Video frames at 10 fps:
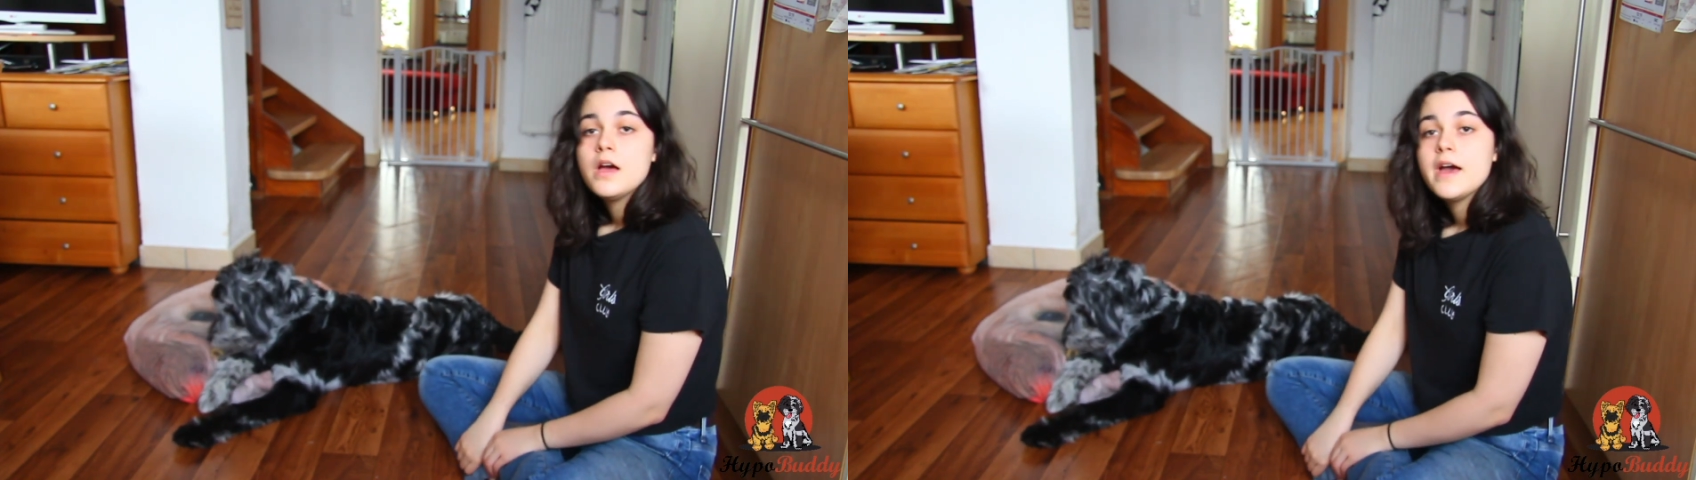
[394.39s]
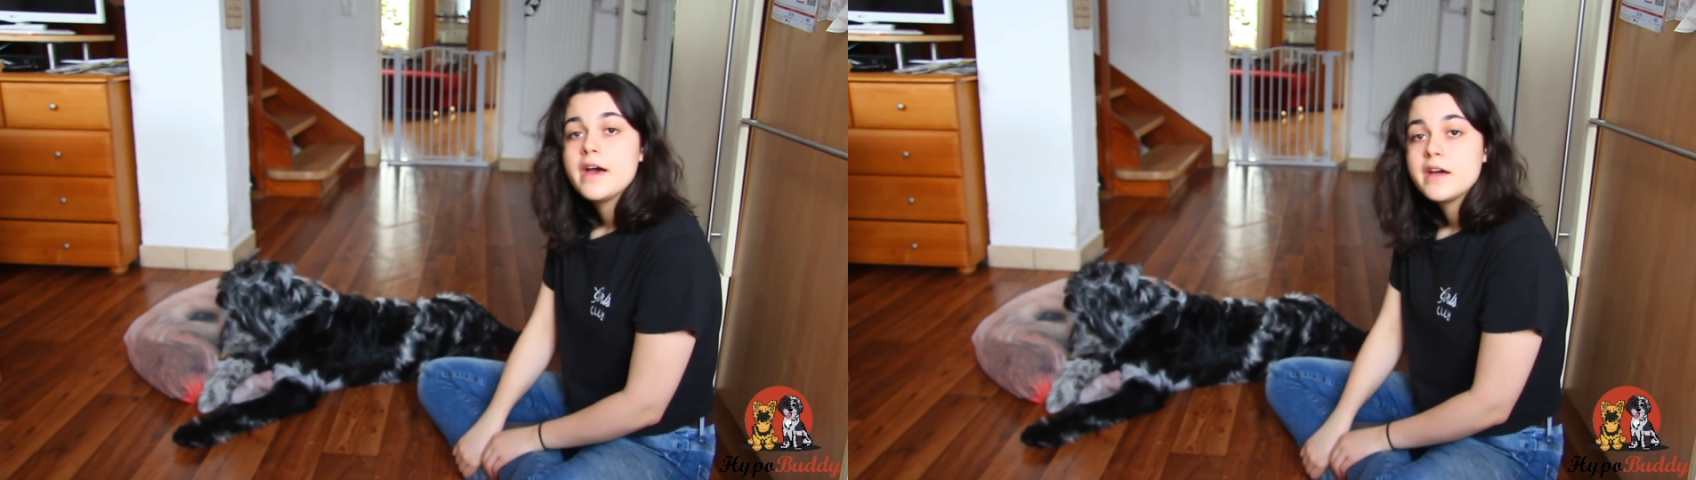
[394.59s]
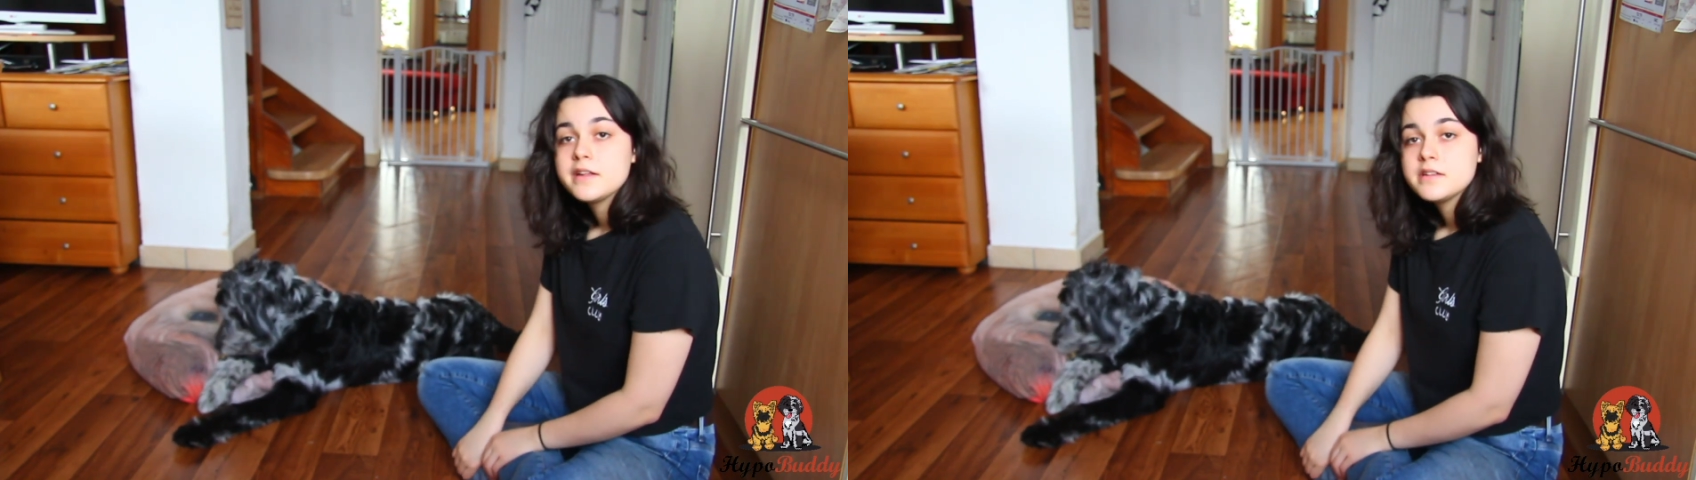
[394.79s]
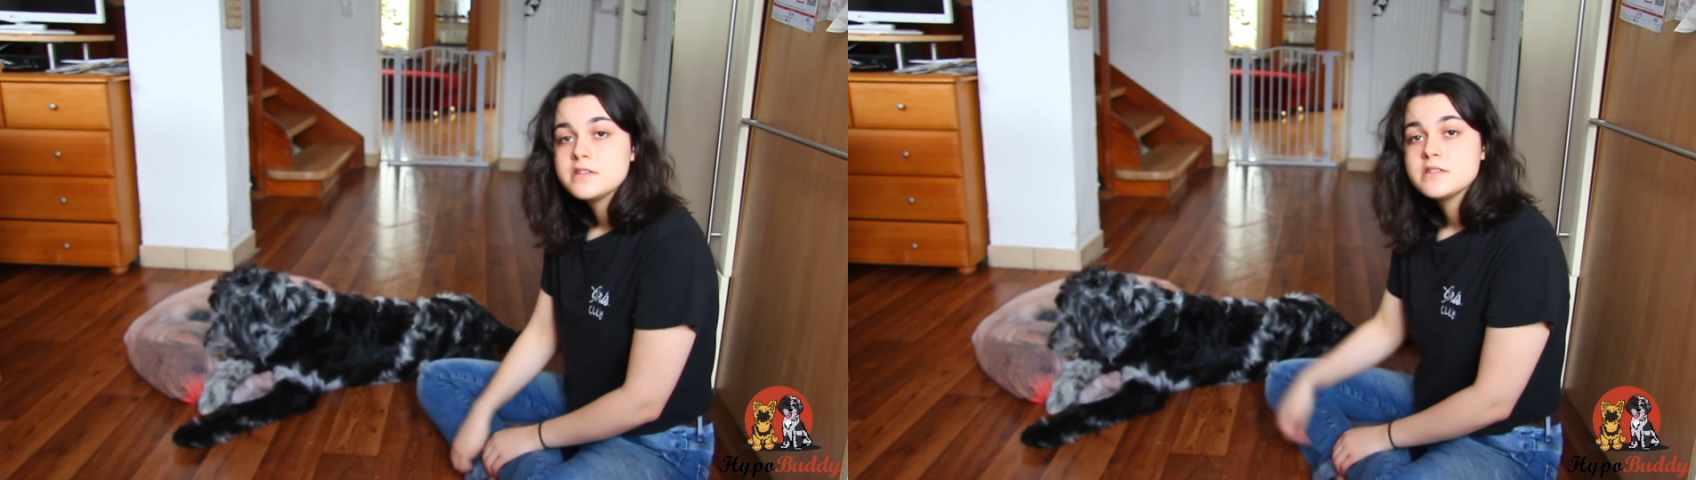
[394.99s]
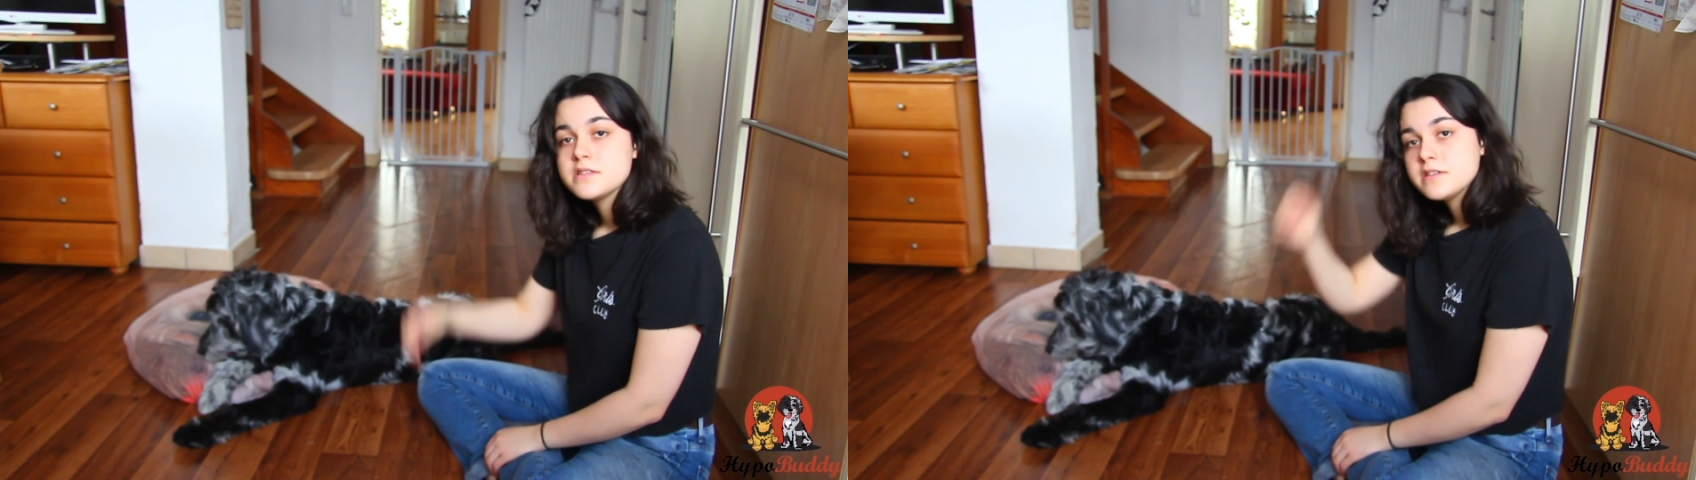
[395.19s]

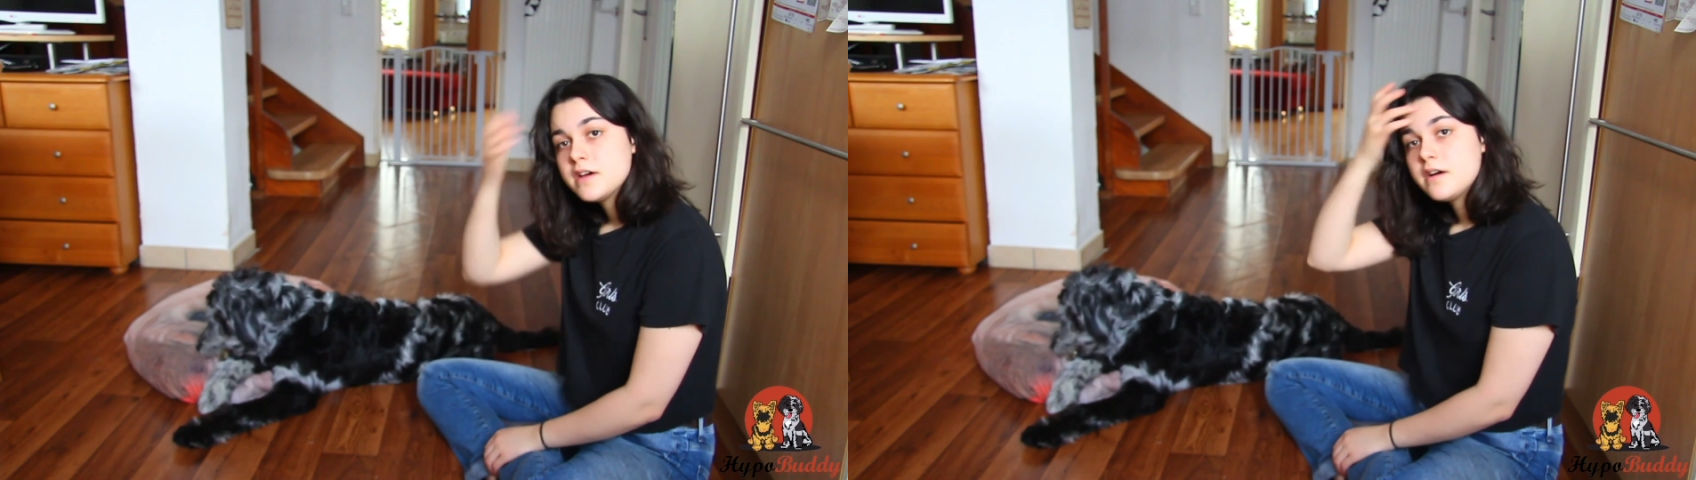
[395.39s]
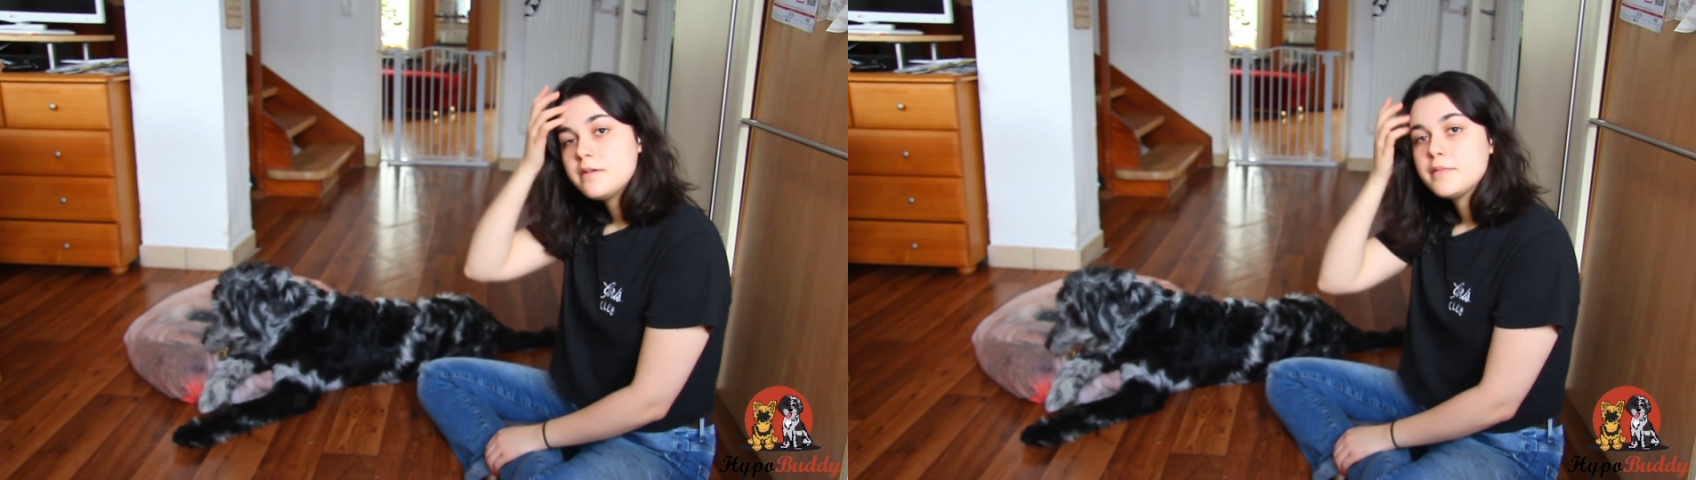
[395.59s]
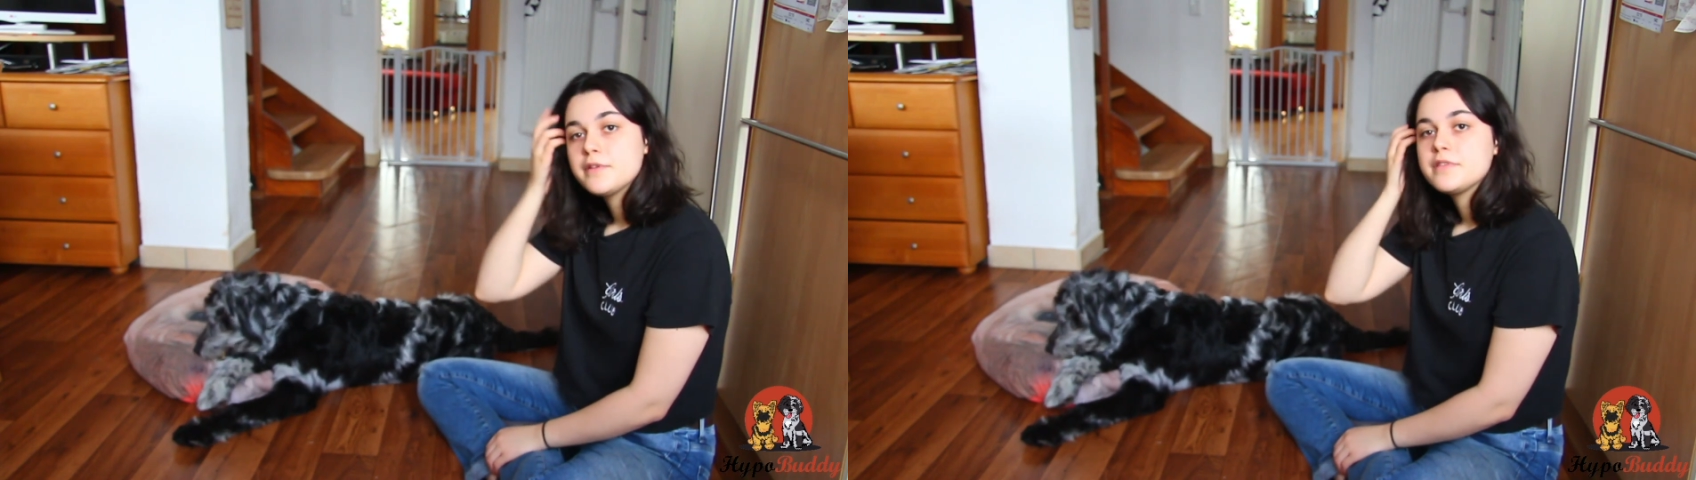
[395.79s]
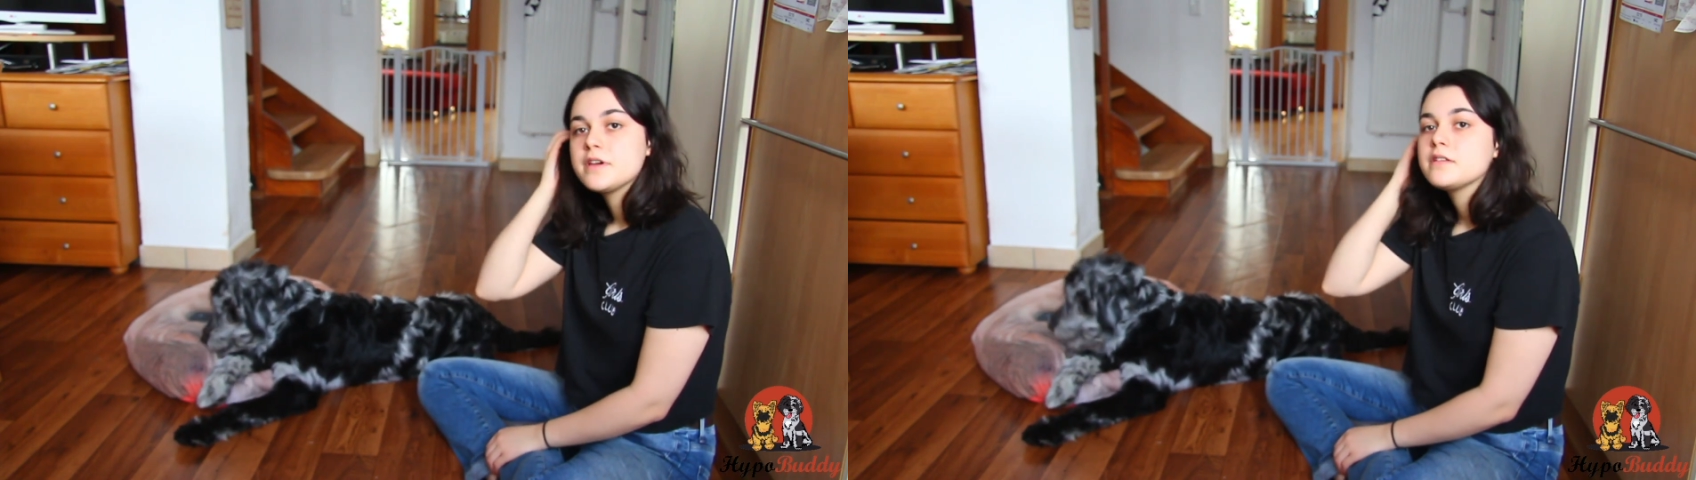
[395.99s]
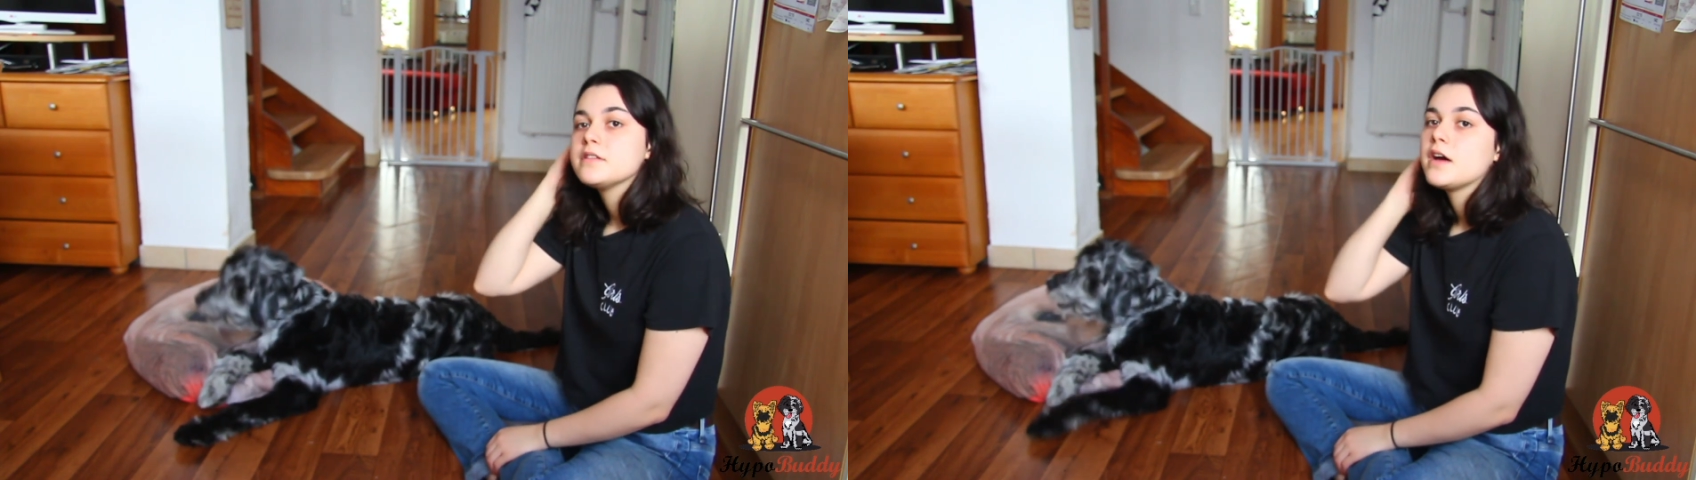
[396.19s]
And a
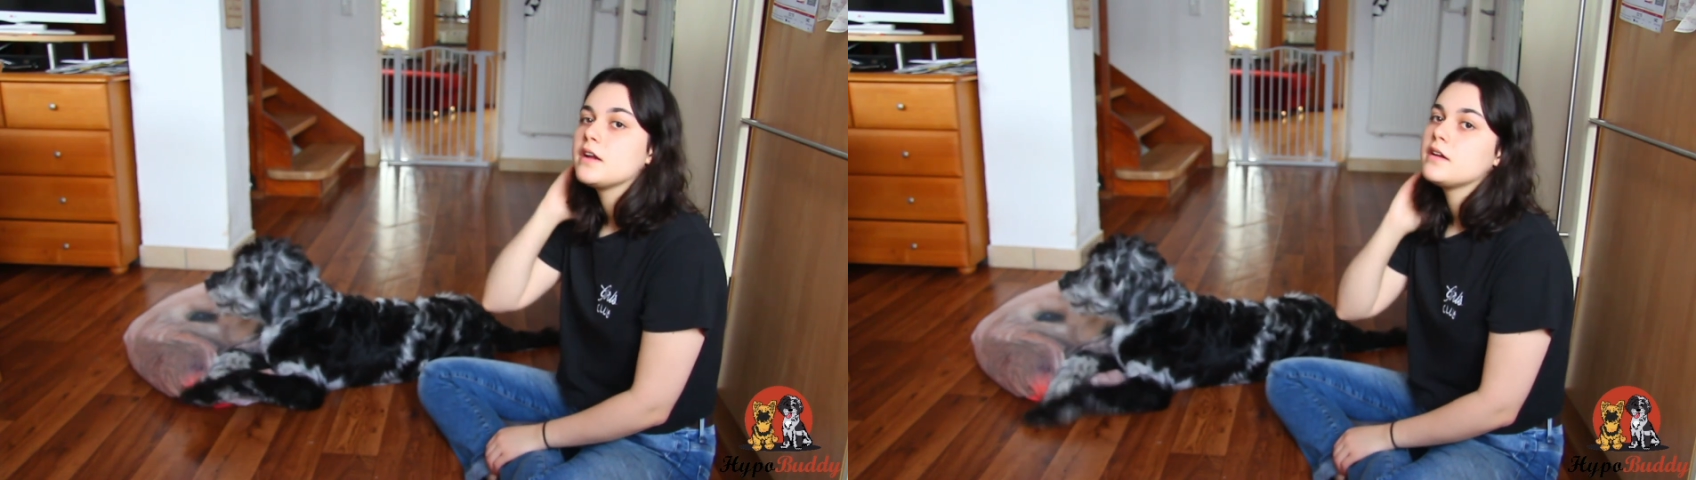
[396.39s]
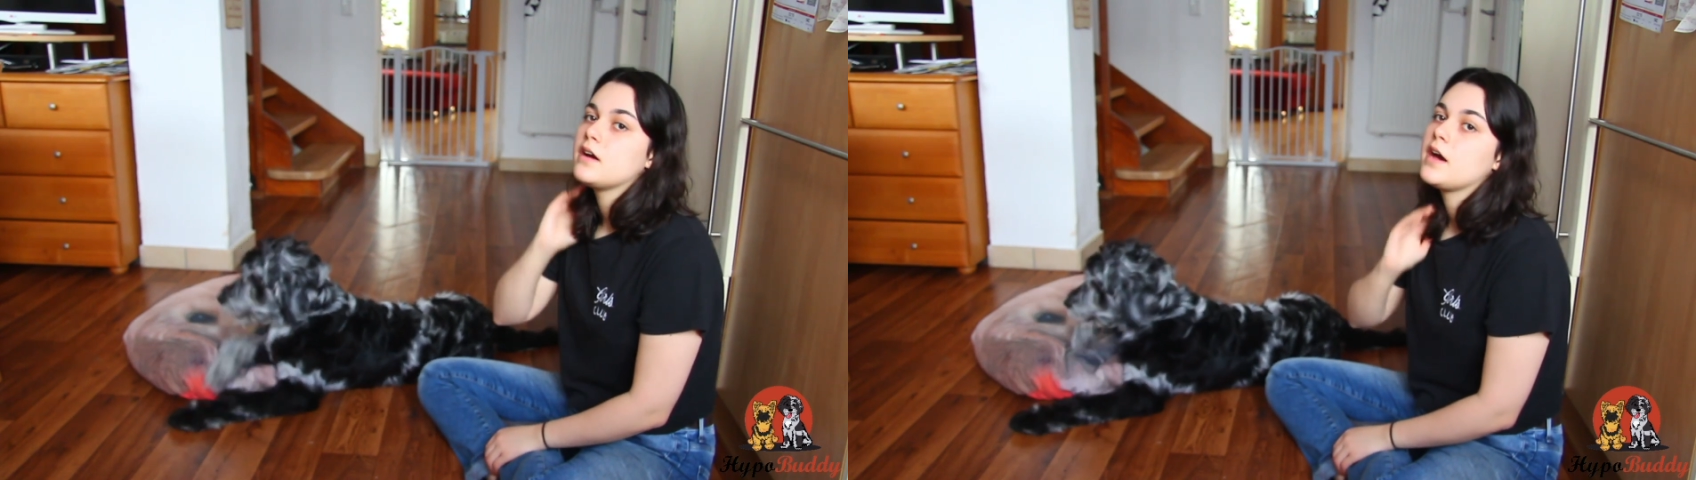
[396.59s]
thing that